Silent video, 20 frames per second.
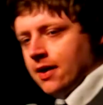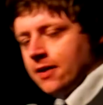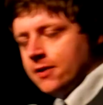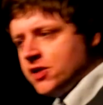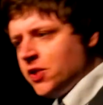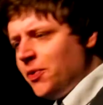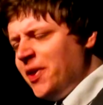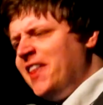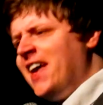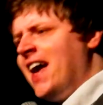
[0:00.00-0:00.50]

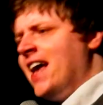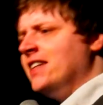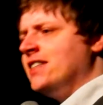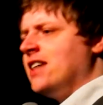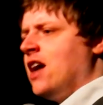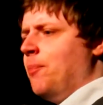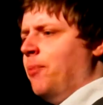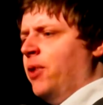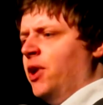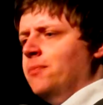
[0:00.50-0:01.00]
So in the
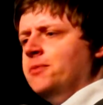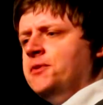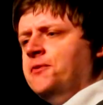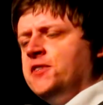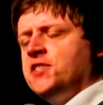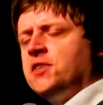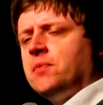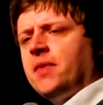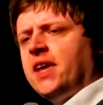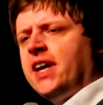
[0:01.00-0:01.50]
end, I plumped
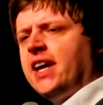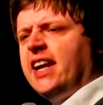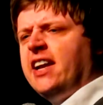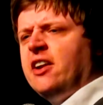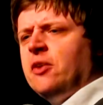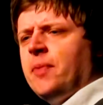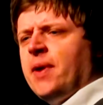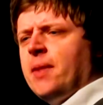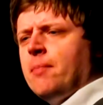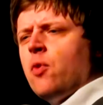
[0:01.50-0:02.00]
for something a
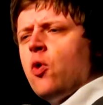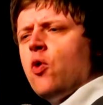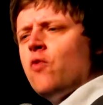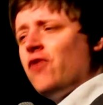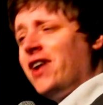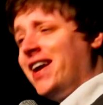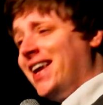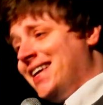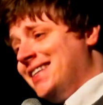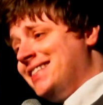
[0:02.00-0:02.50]
little bit more
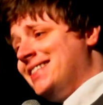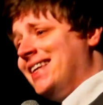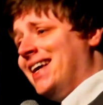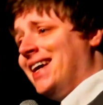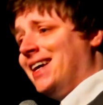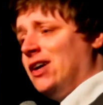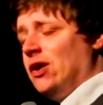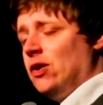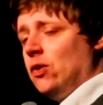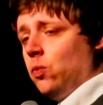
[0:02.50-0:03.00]

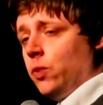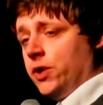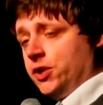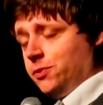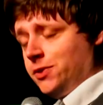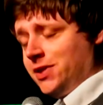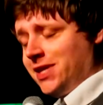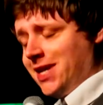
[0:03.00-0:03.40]
realistic, which was